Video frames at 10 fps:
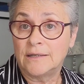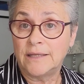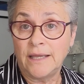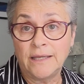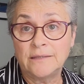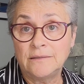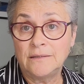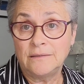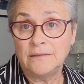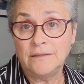And,
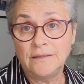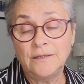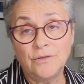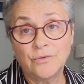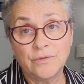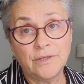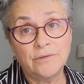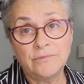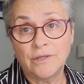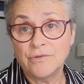
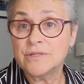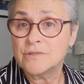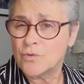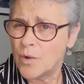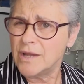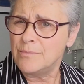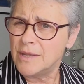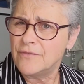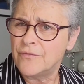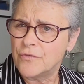there is quite a
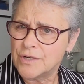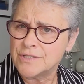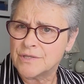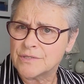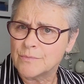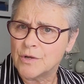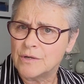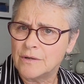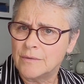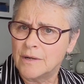bit of criticism
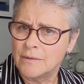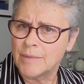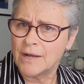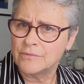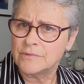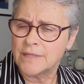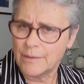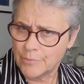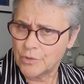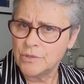about
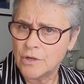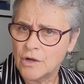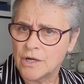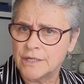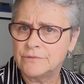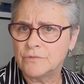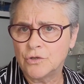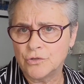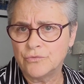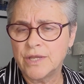that book on
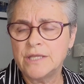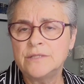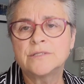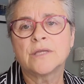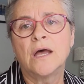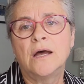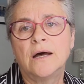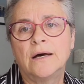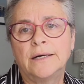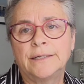Goodreads.
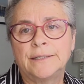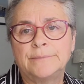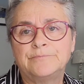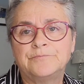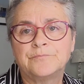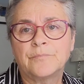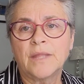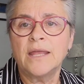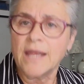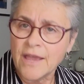
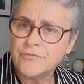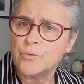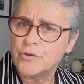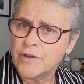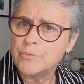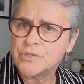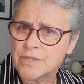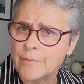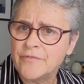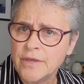And I have to agree with
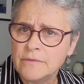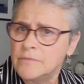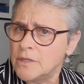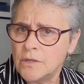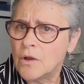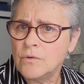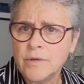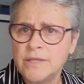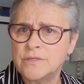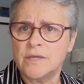some of it.
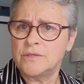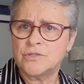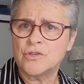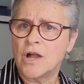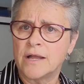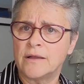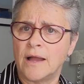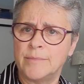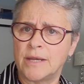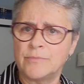It's not, I
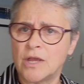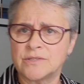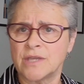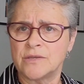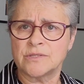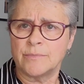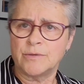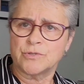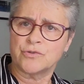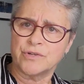mean, I'm not saying somebody
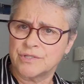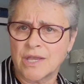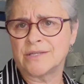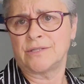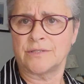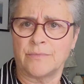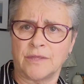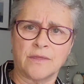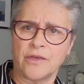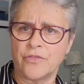was criticizing something
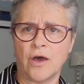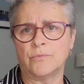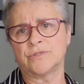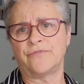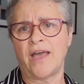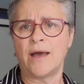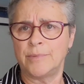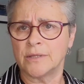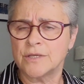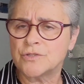that I thought was
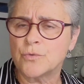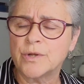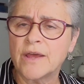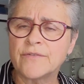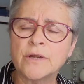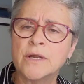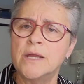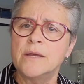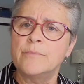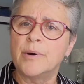fabulous or whatever,
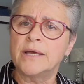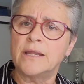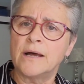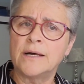but